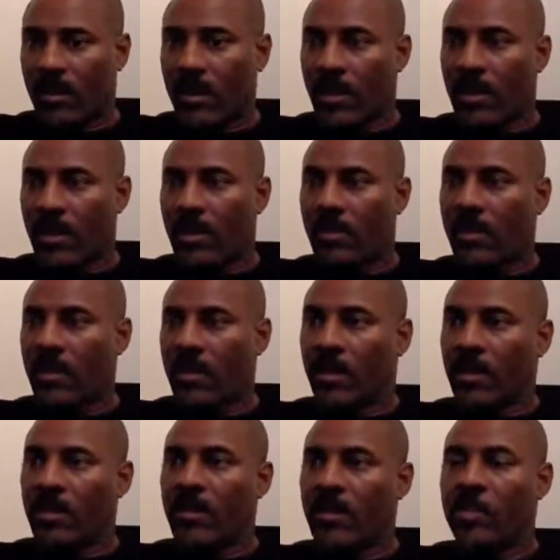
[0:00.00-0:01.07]
the
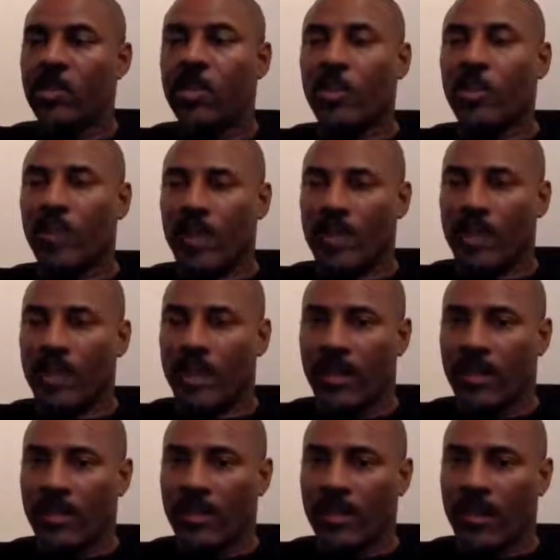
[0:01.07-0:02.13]
sugar
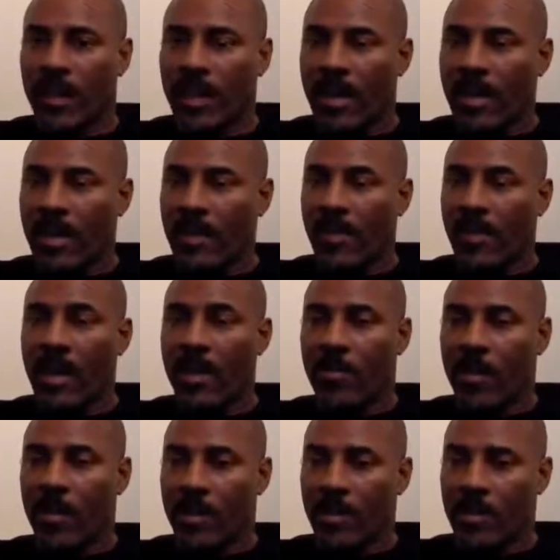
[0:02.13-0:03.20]
intake, and that the body
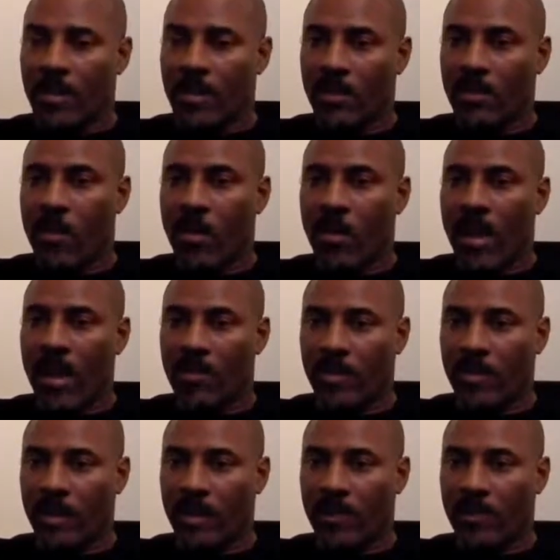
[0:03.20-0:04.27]
processes it more
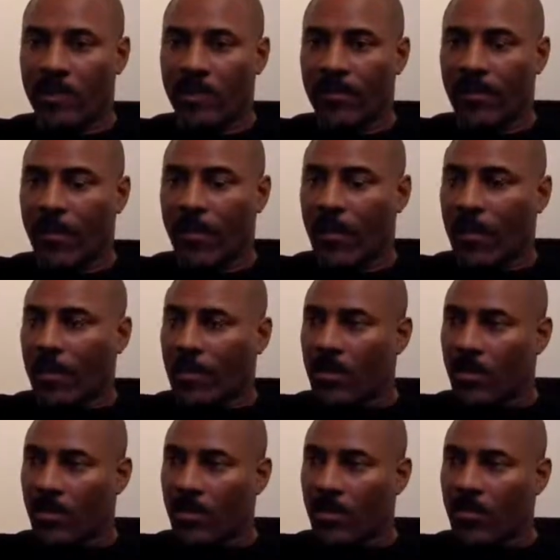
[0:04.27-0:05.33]
naturally.
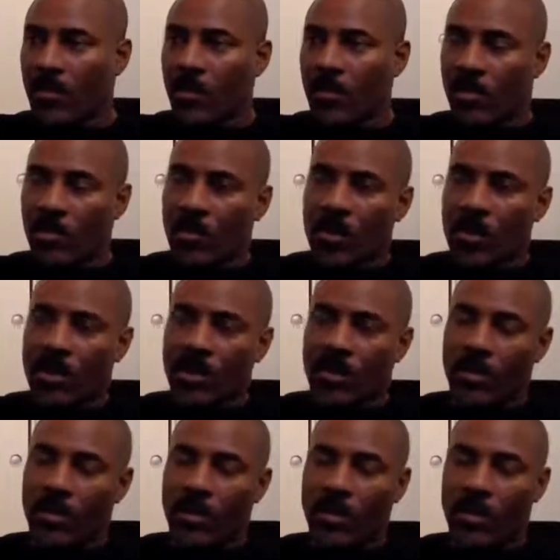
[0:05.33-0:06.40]
So, one
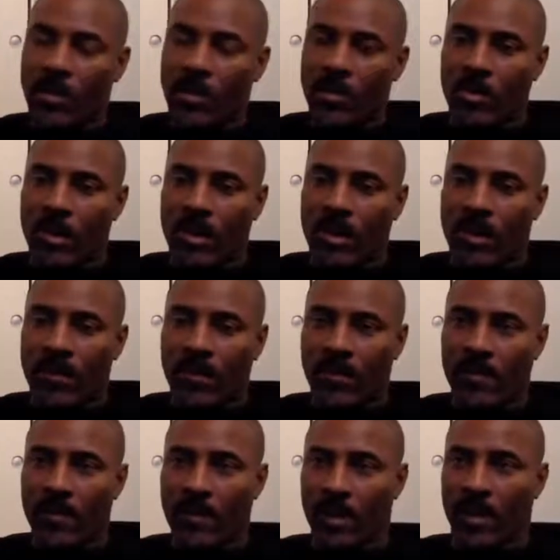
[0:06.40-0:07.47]
simple way you can do that
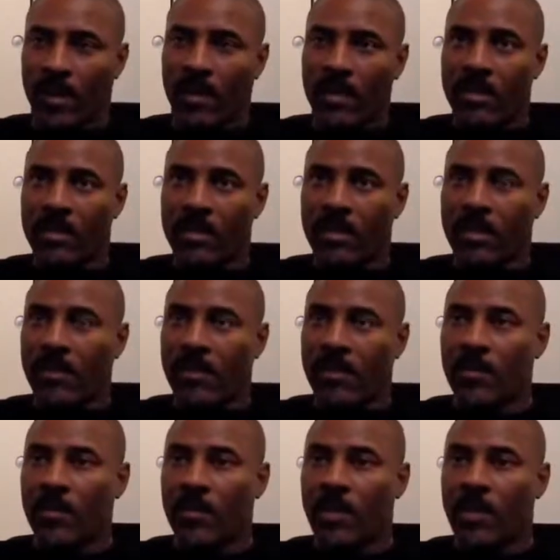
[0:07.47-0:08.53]
is
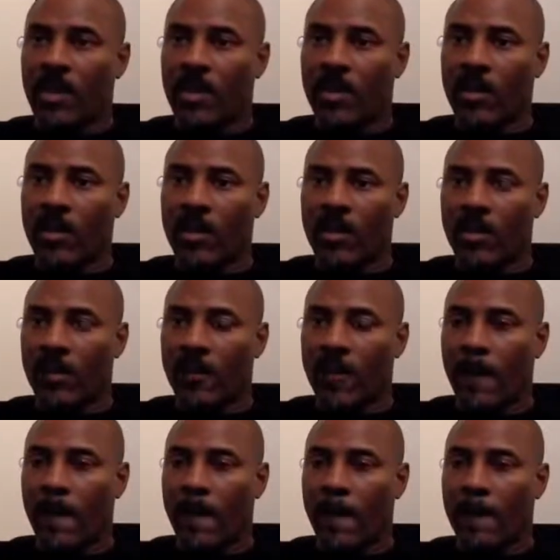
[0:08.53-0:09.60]
if you are hungry
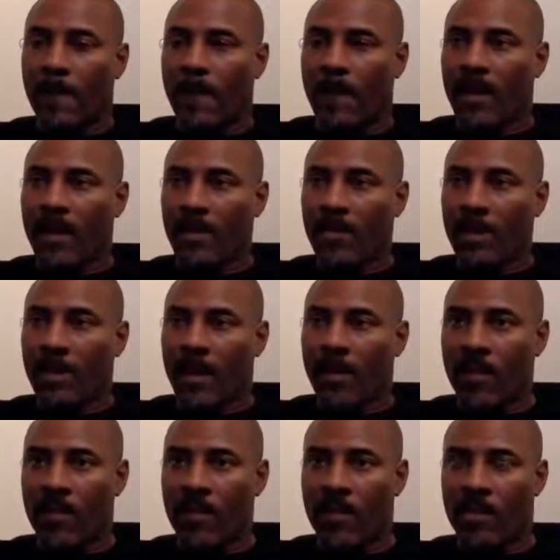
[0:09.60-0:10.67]
and you
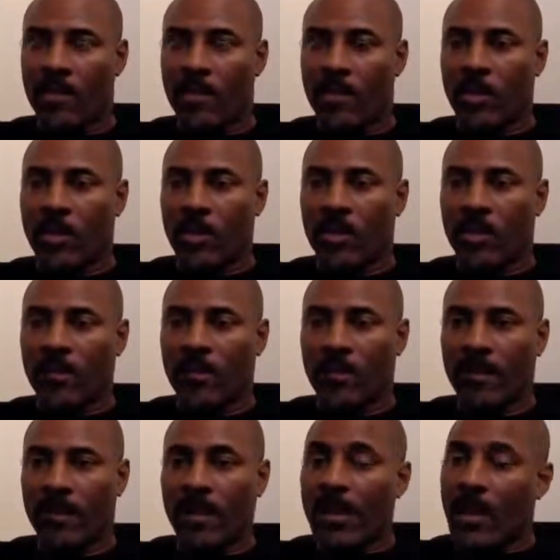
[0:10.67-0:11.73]
have a little sugar craving
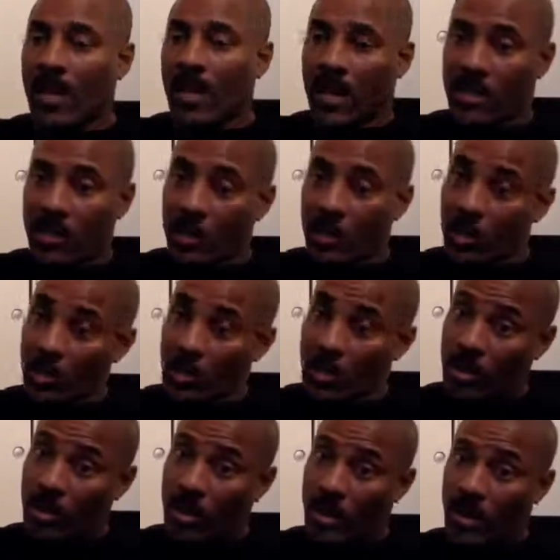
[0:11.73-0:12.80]
and it's
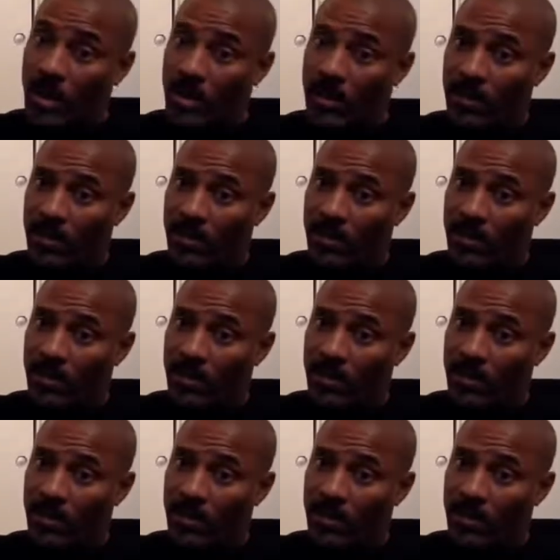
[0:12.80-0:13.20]
early in the day,